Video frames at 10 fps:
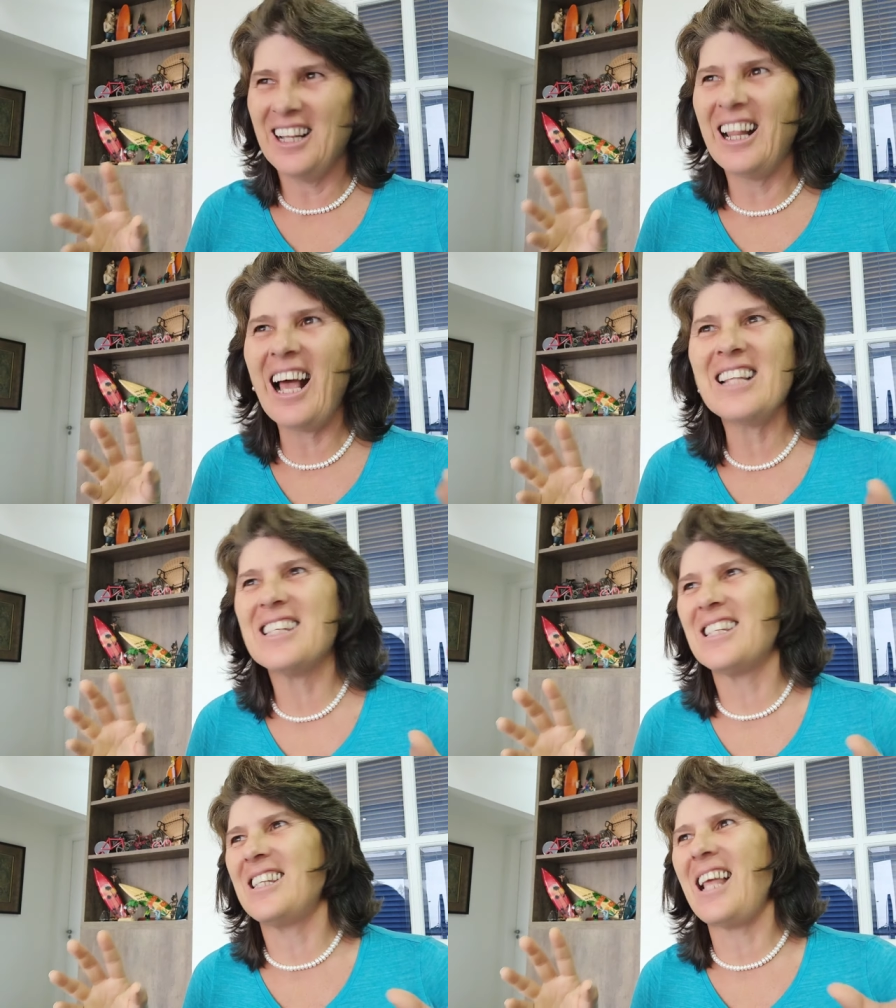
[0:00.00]

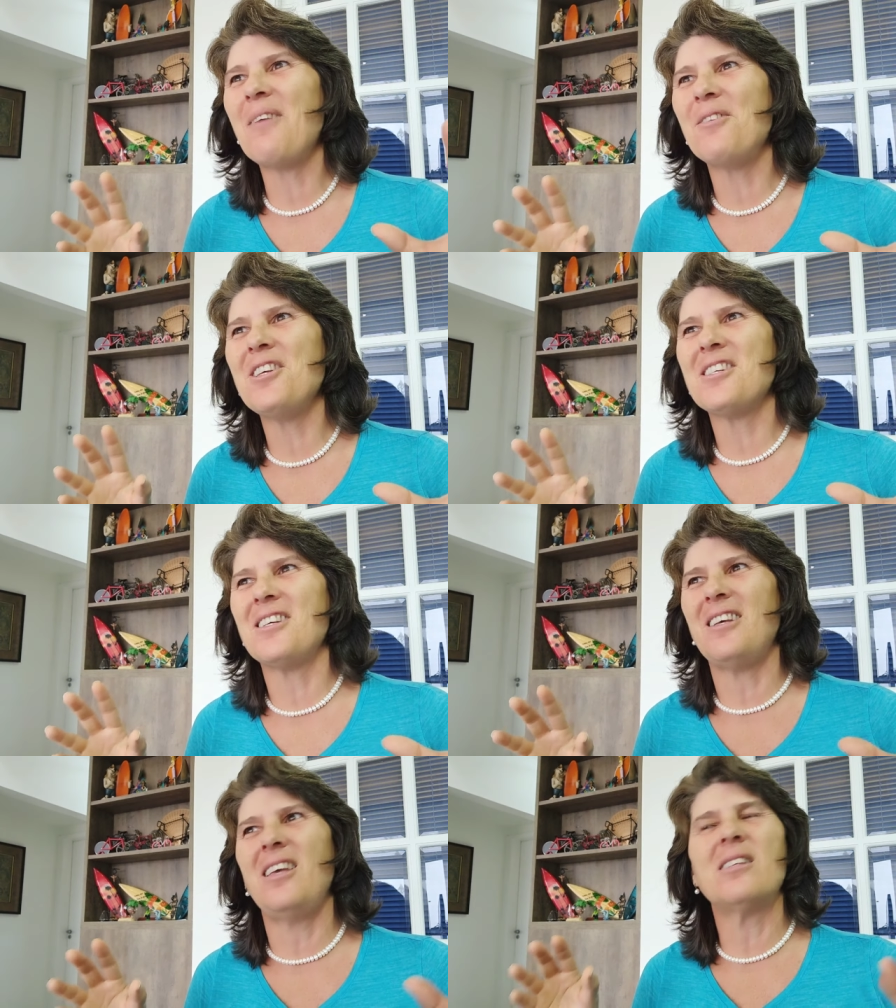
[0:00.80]
That's that
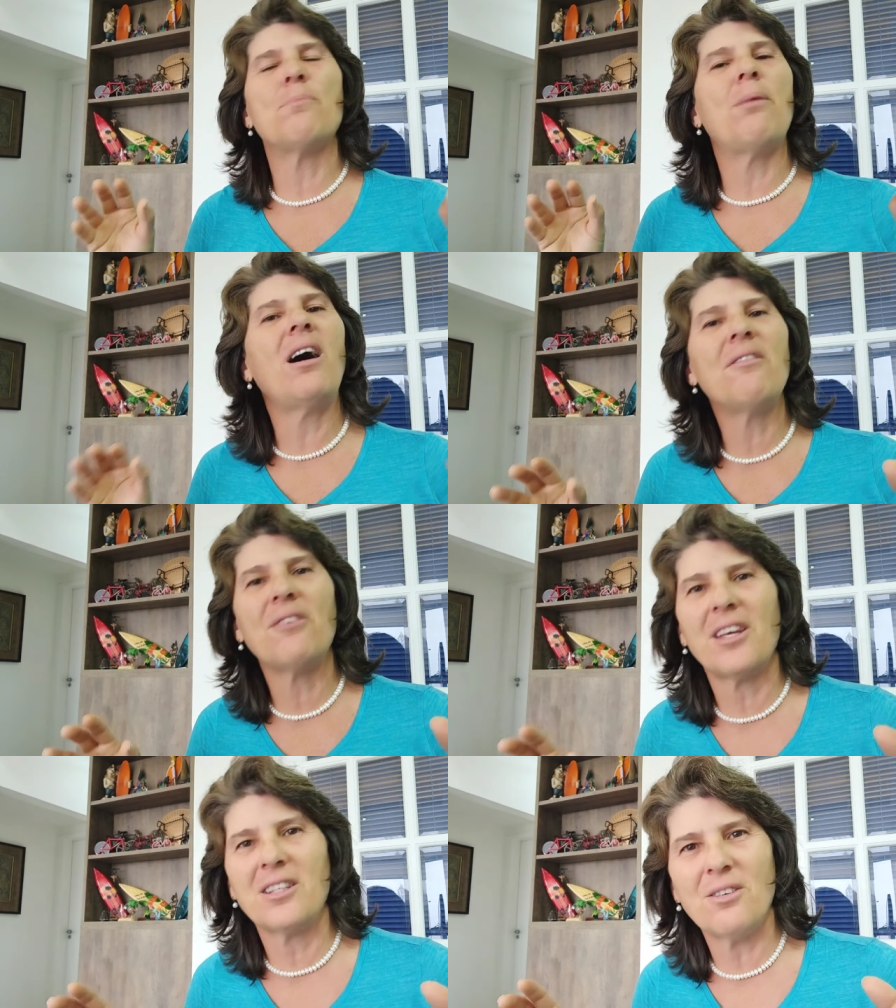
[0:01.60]
reason is
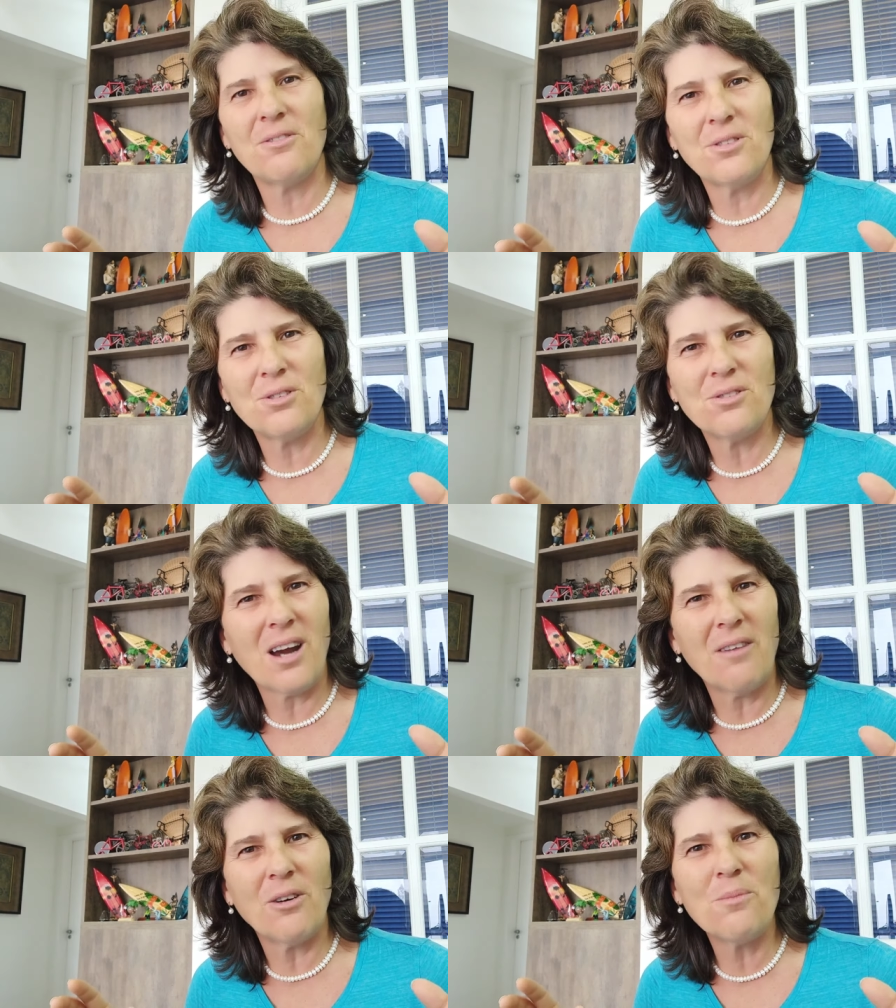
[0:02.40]
perfect to, to
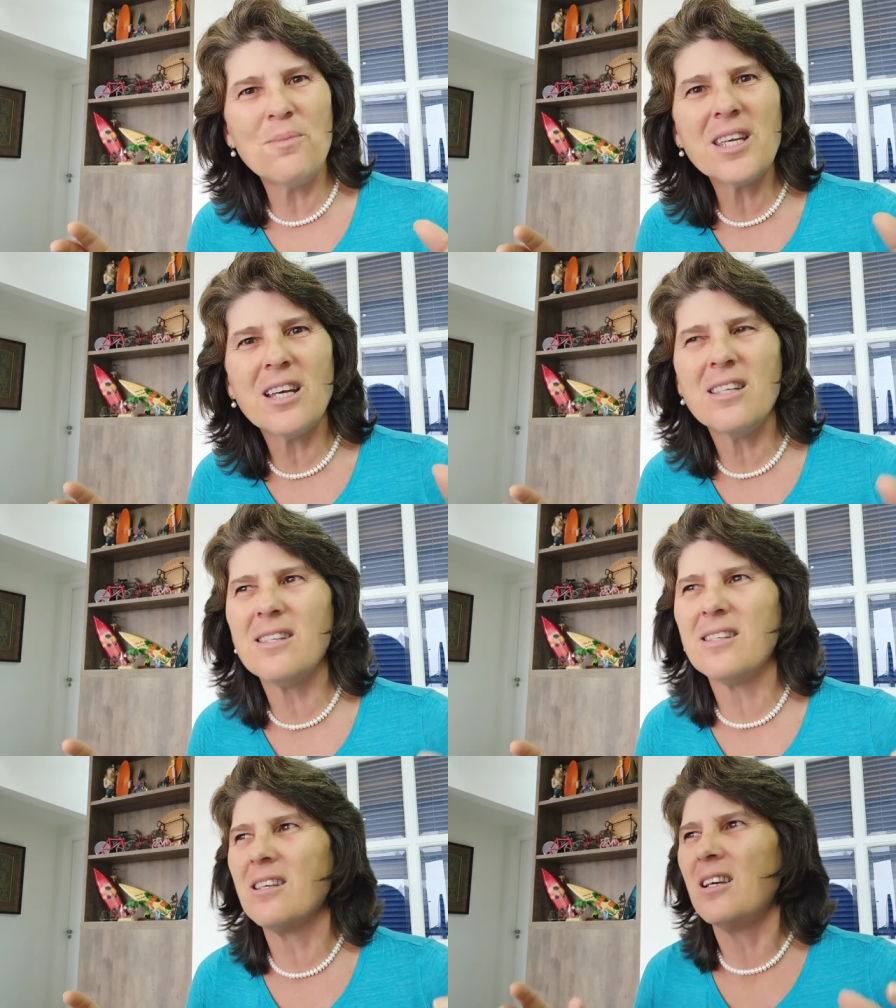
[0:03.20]
travel
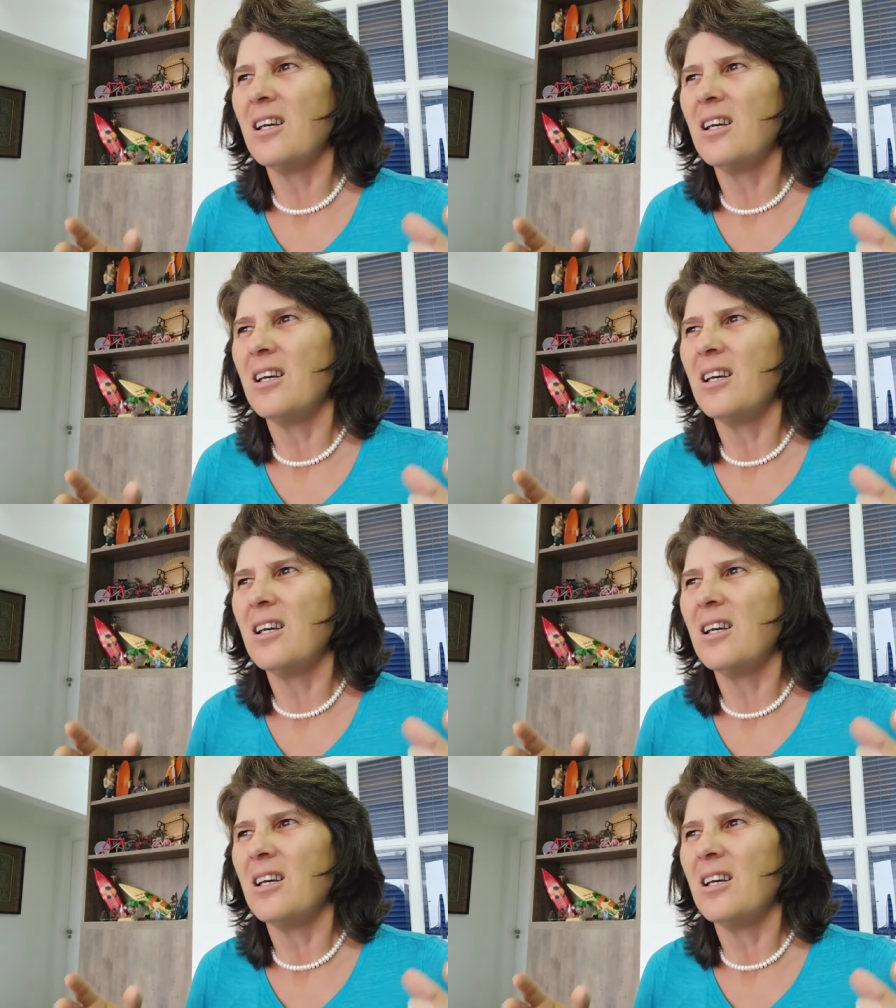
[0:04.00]
because